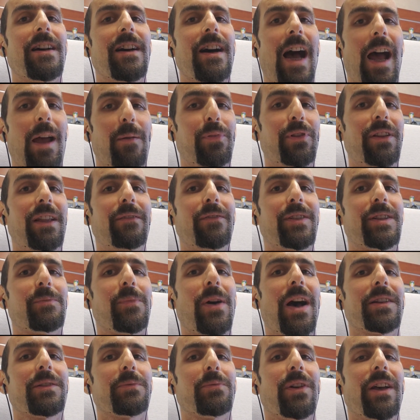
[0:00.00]
I believe it's
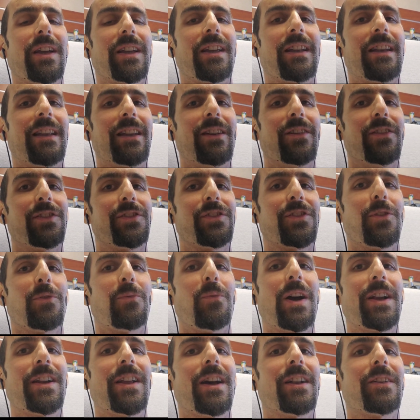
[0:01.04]
possible I can heal. So
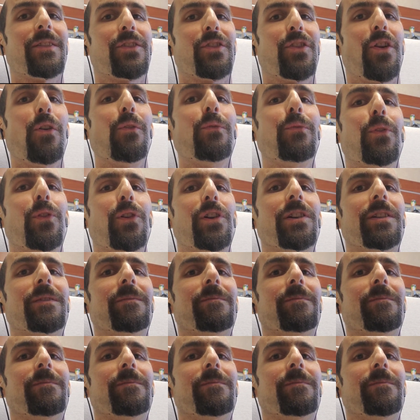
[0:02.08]
why not go for